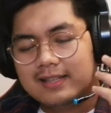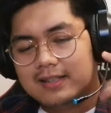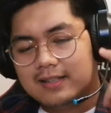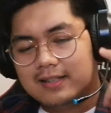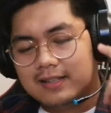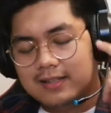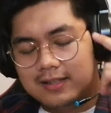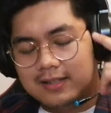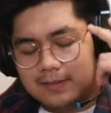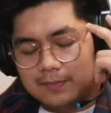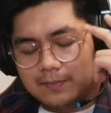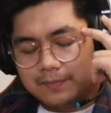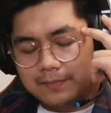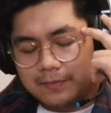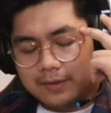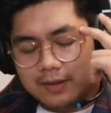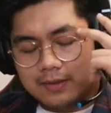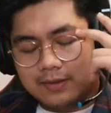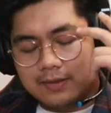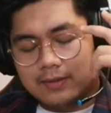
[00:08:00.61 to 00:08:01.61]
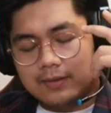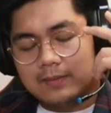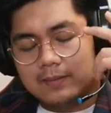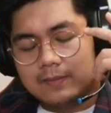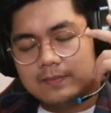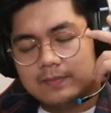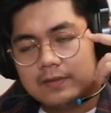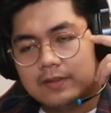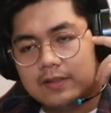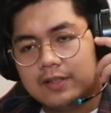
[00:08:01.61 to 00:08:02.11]
um,
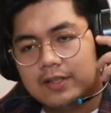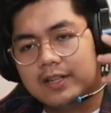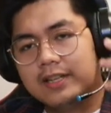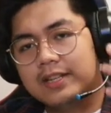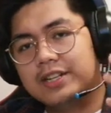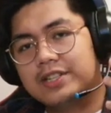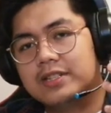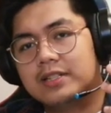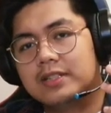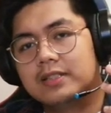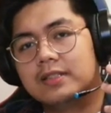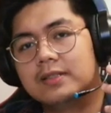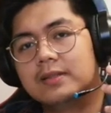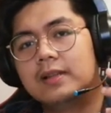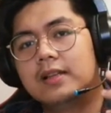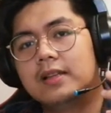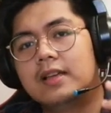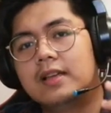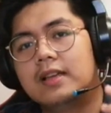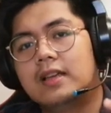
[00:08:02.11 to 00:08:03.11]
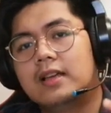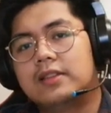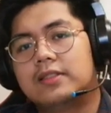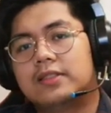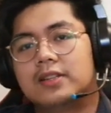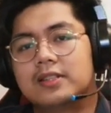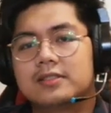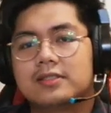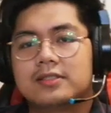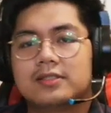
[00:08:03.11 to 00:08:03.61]
her initial
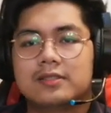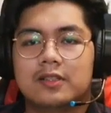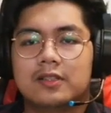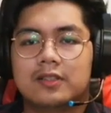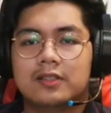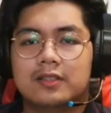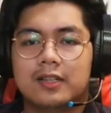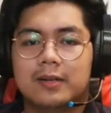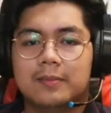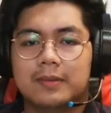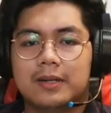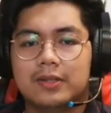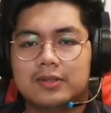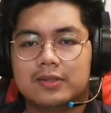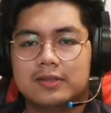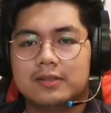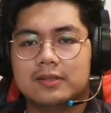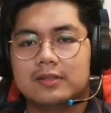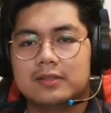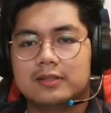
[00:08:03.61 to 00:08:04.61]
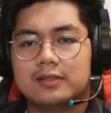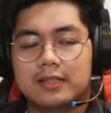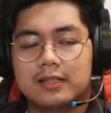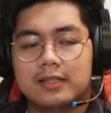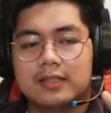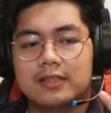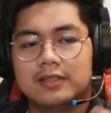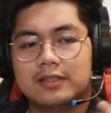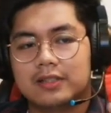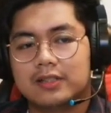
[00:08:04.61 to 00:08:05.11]
thoughts on about the
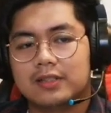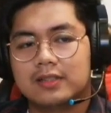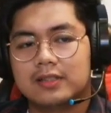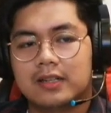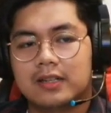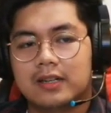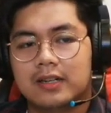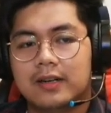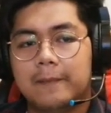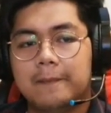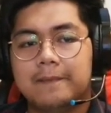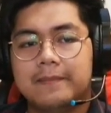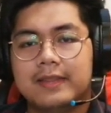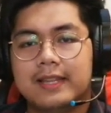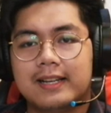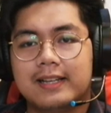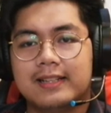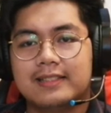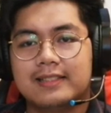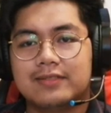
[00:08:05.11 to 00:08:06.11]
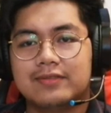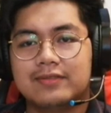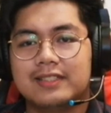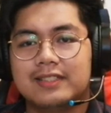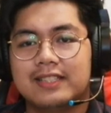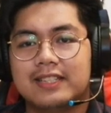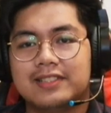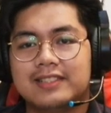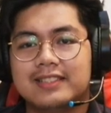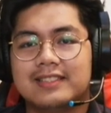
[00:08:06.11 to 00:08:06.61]
girl are negative
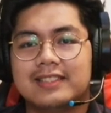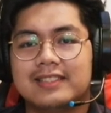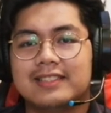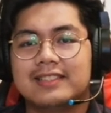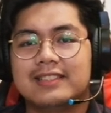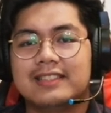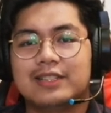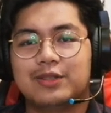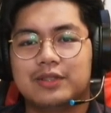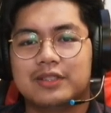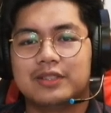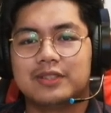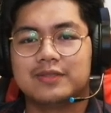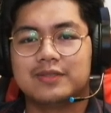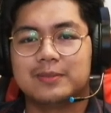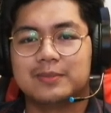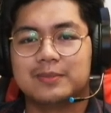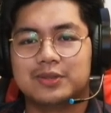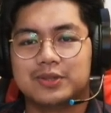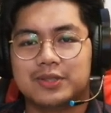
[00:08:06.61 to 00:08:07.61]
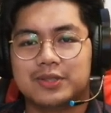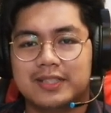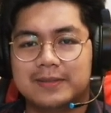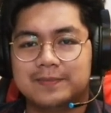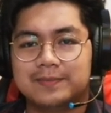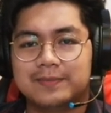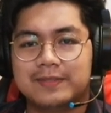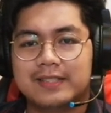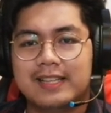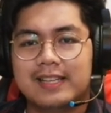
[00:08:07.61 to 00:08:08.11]
that she's a delinquent of some sort
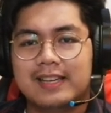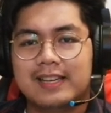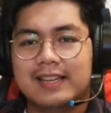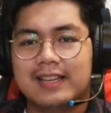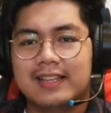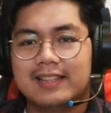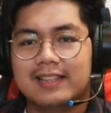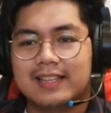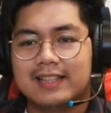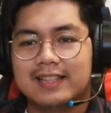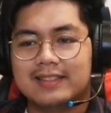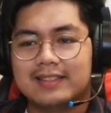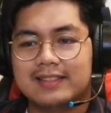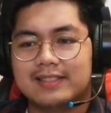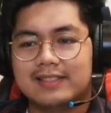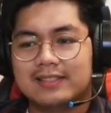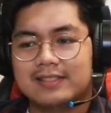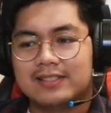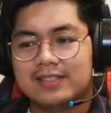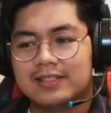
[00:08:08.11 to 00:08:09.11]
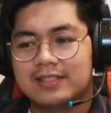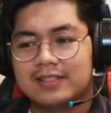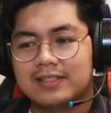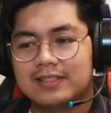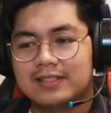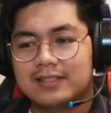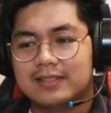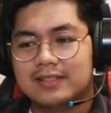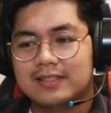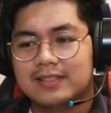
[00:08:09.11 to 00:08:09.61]
and that
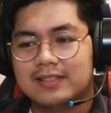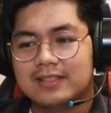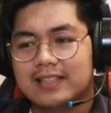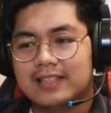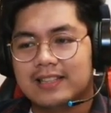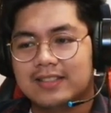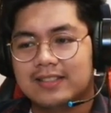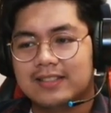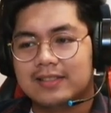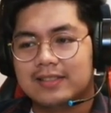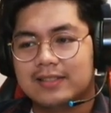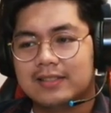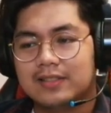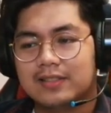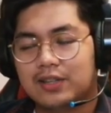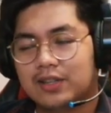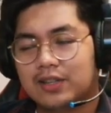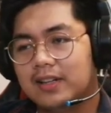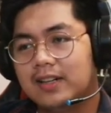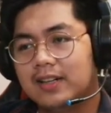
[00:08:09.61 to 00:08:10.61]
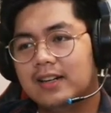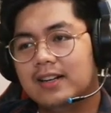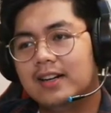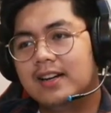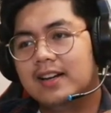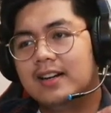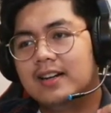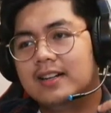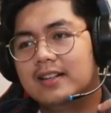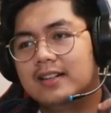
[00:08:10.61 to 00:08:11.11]
she'll take her
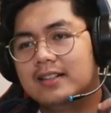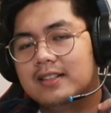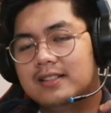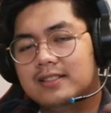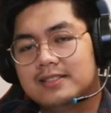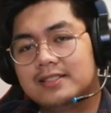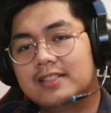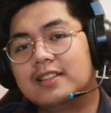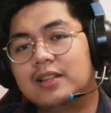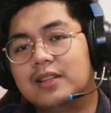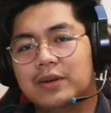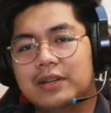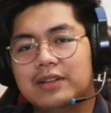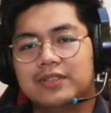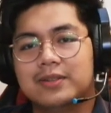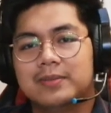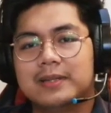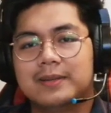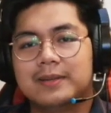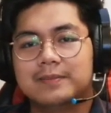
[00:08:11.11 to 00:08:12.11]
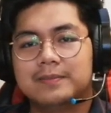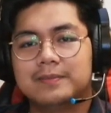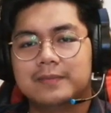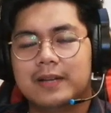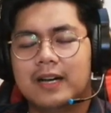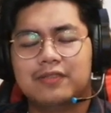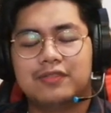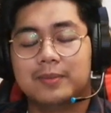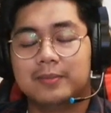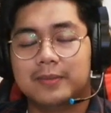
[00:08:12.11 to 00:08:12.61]
son away from him uh,
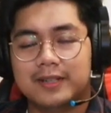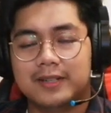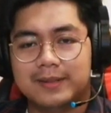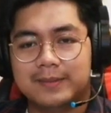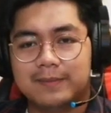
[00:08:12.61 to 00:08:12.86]
from her